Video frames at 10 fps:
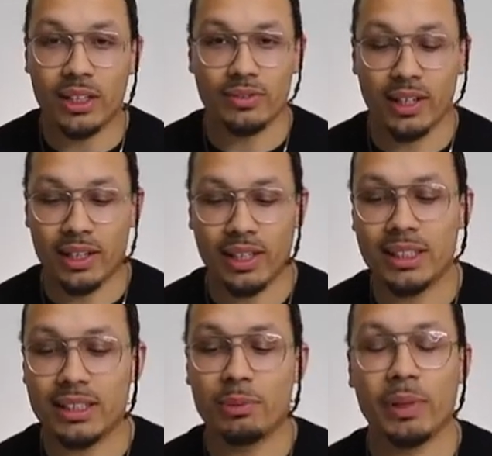it's very
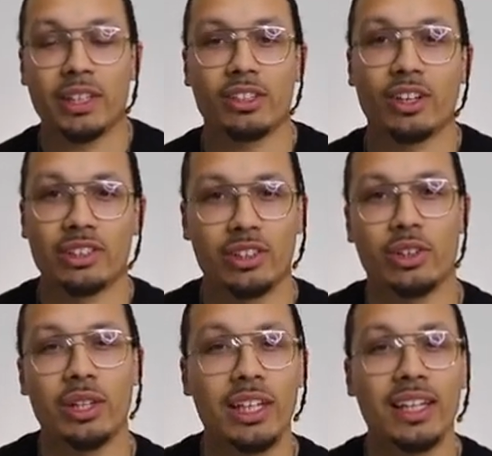easy, but it's also
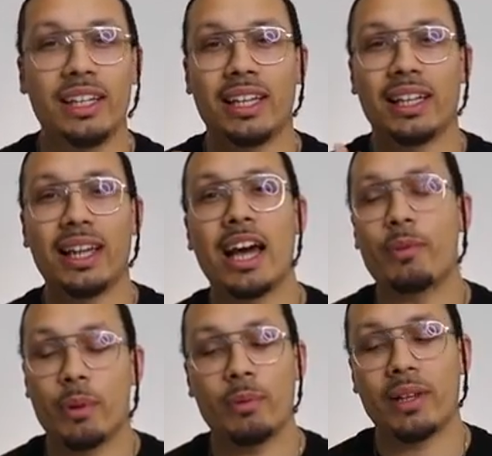clean and a lot
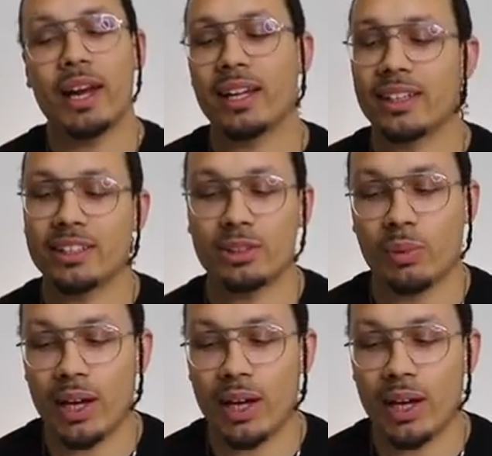of people like it this